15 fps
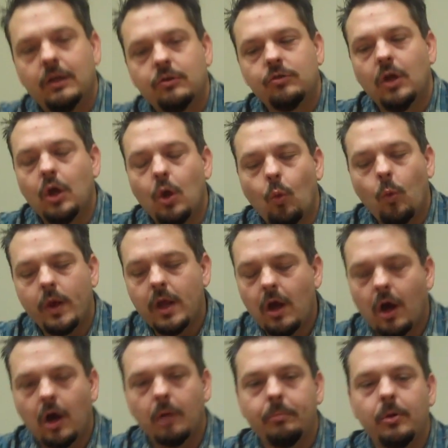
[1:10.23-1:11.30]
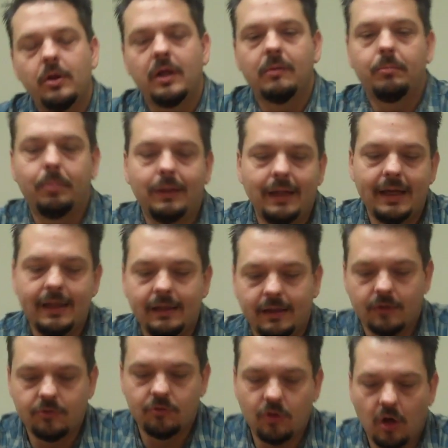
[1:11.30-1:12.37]
is we are putting
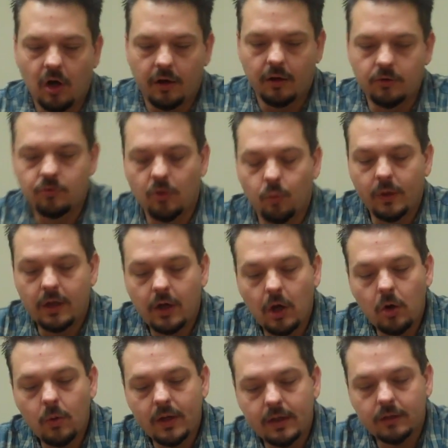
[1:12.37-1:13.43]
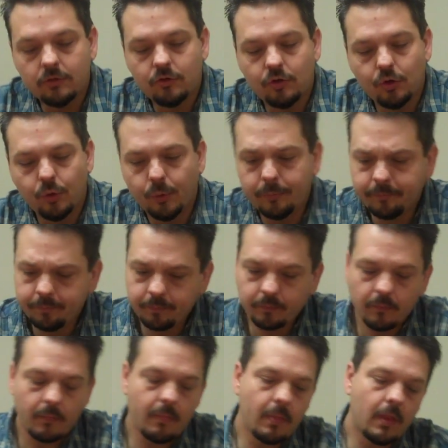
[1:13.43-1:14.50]
playlists on it. So we go into
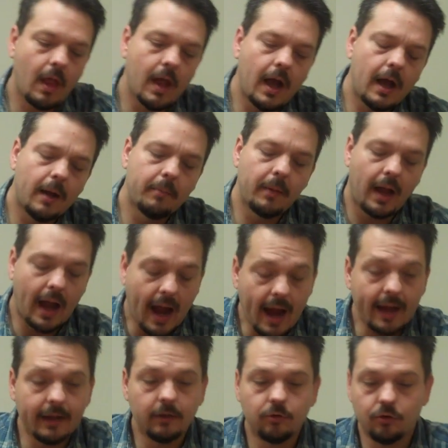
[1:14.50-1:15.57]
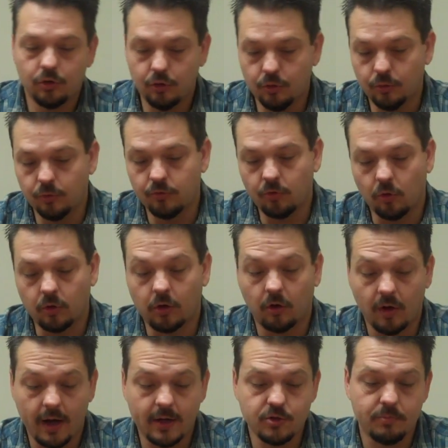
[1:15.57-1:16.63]
um, iTunes or
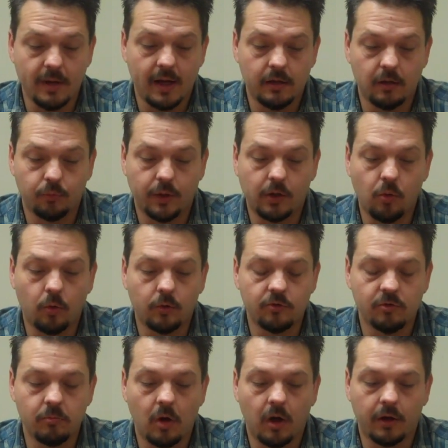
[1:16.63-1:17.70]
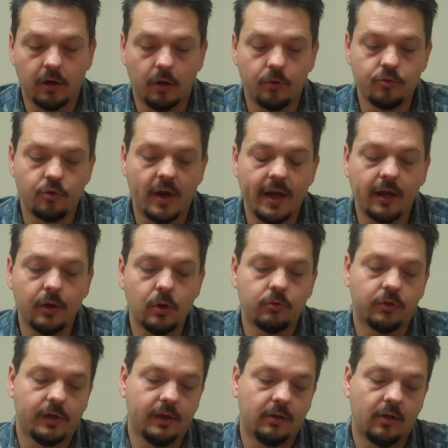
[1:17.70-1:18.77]
GarageBand and record some audio, drag it
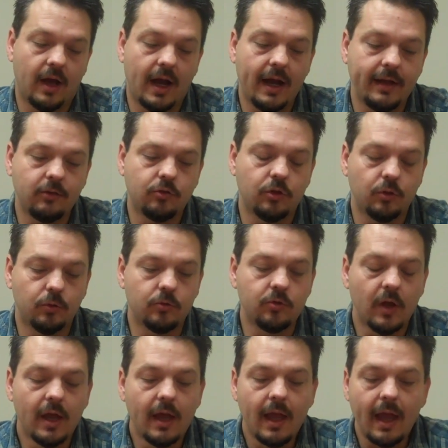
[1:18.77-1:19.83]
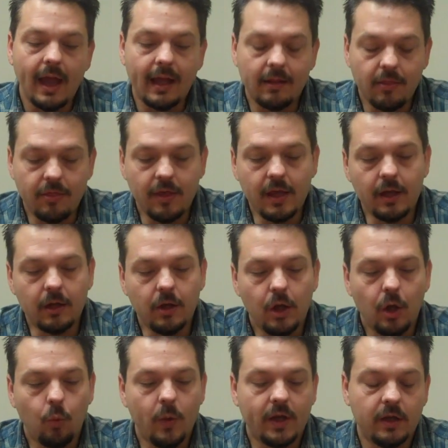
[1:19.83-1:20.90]
over into iTunes, and then
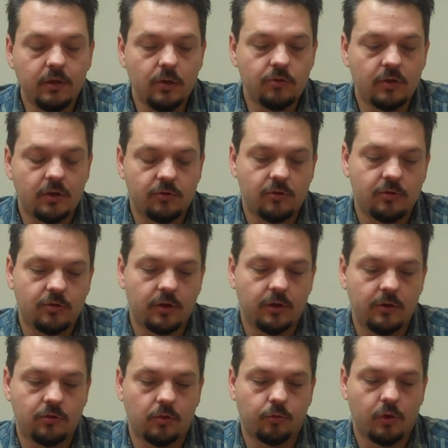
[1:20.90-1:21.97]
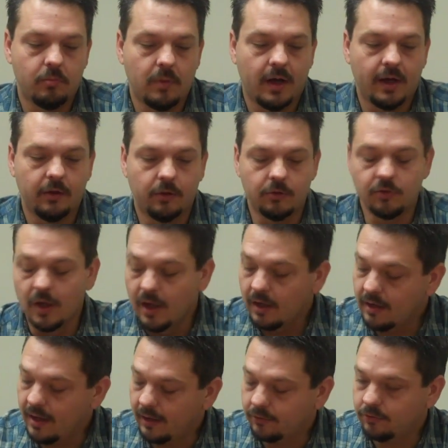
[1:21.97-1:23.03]
we can use it as a series of reminders.
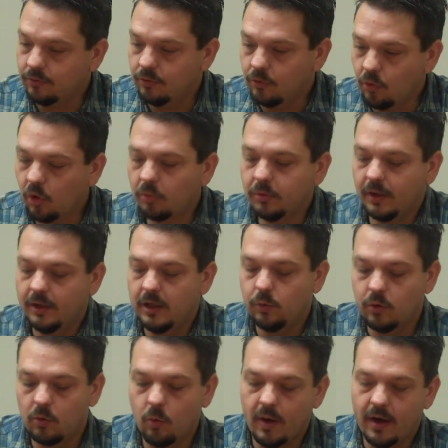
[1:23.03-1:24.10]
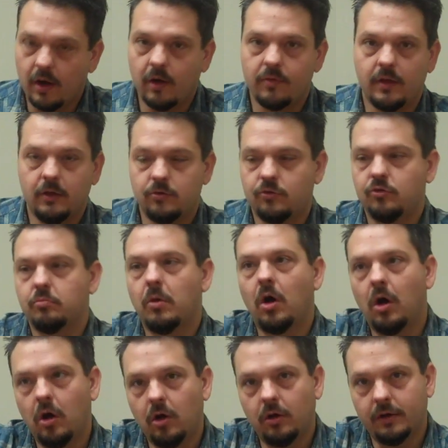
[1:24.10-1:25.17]
Now, normally you would wear these
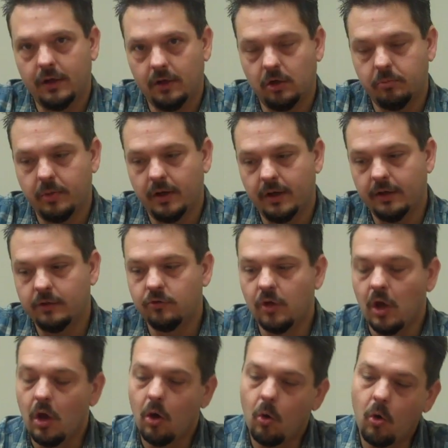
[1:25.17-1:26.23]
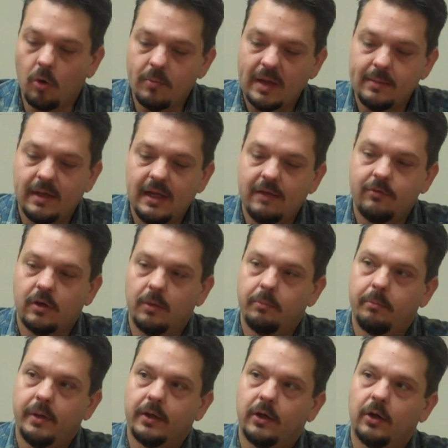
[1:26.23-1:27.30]
small earbuds or maybe even a
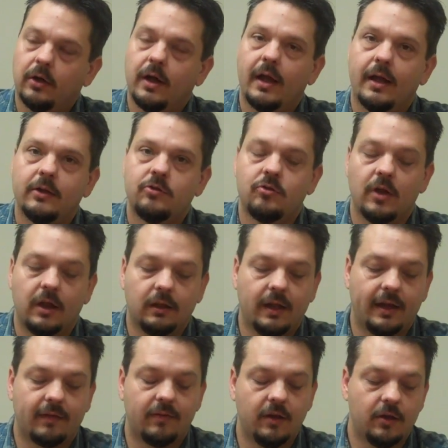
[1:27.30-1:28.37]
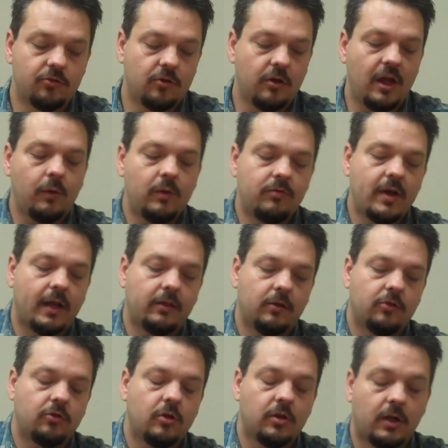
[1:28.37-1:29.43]
bigger headset like this. Today we've got
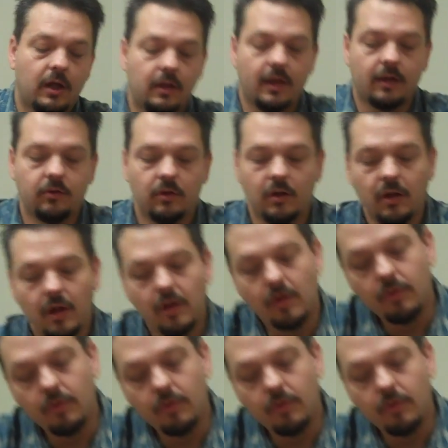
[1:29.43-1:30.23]
this connected